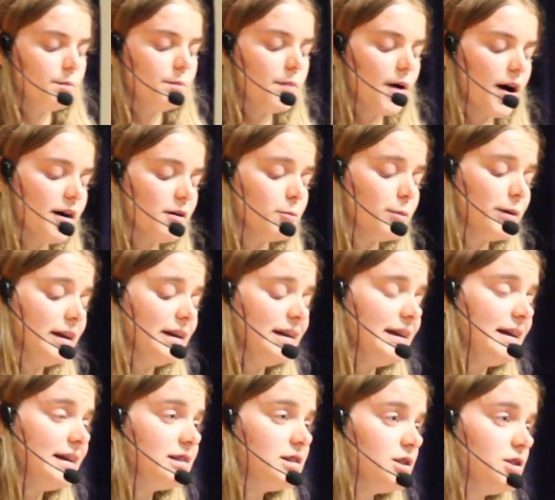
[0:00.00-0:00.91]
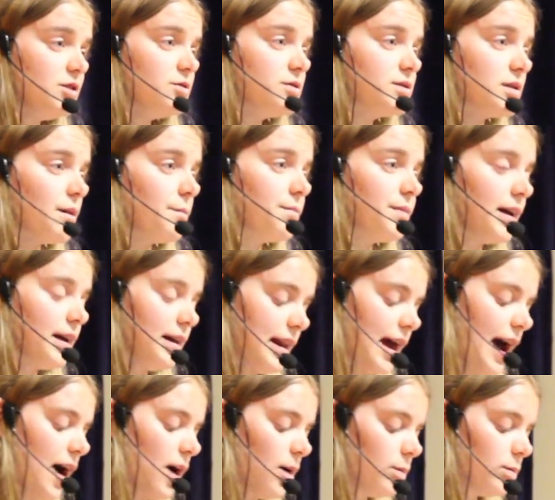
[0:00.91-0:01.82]
But we need to do something
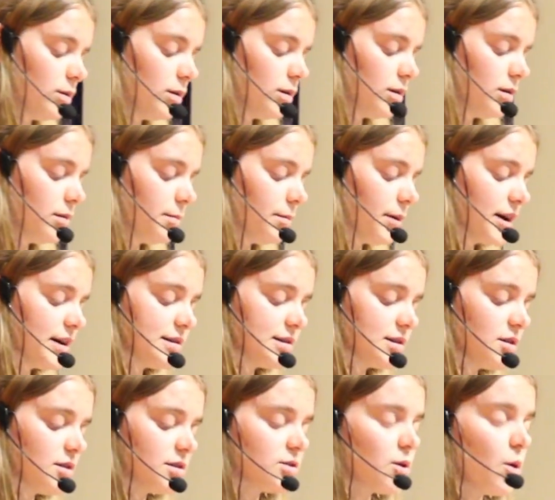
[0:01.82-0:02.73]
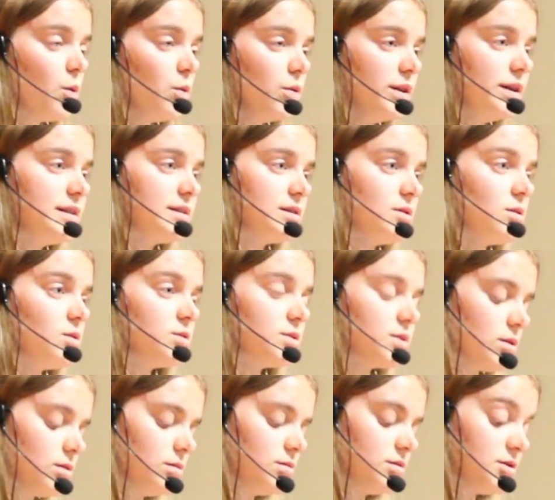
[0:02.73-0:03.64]
now, because there's only so
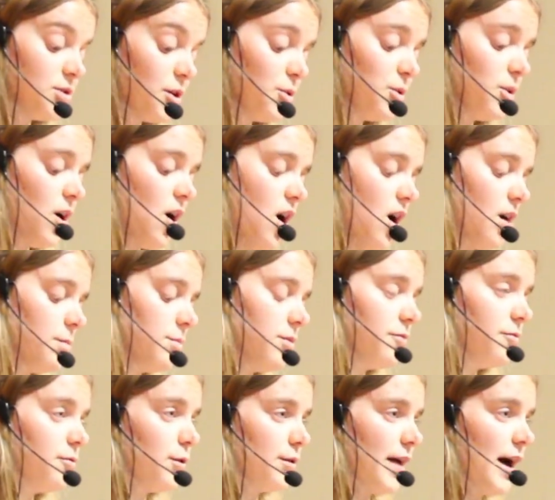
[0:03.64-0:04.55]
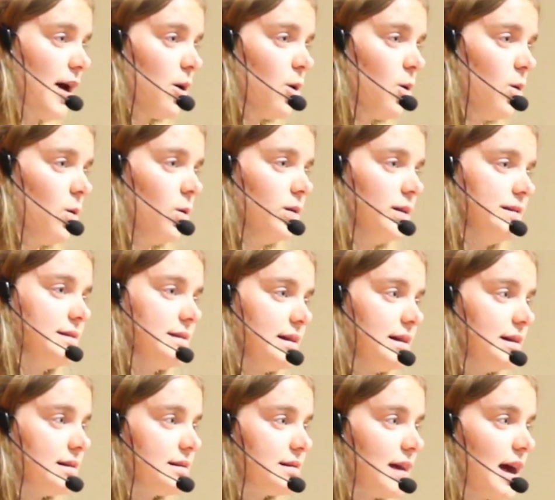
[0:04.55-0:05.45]
long before that hole is
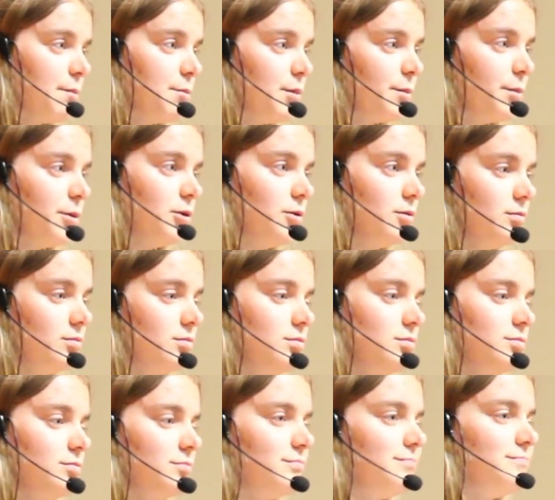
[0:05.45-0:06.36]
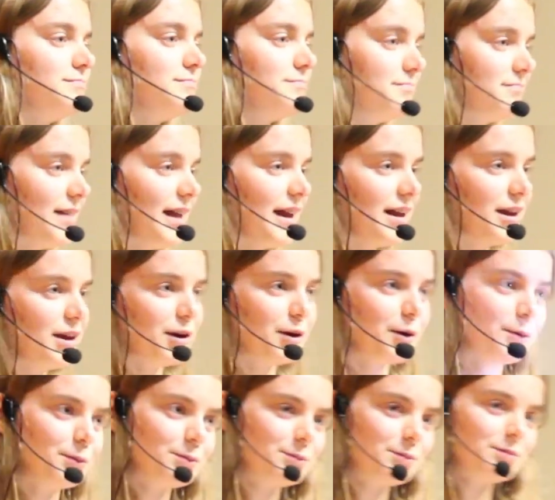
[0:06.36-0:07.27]
inescapable. Thank
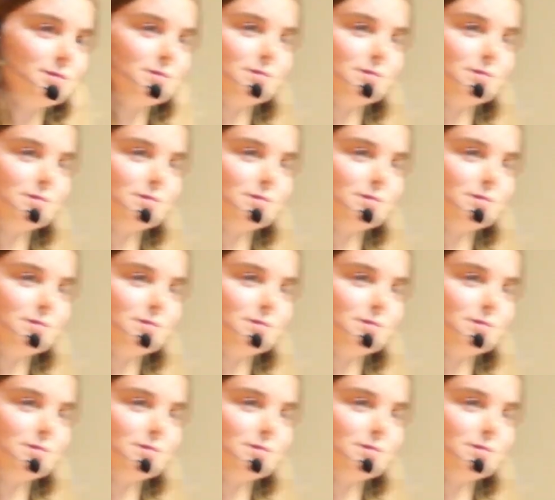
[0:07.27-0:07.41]
you.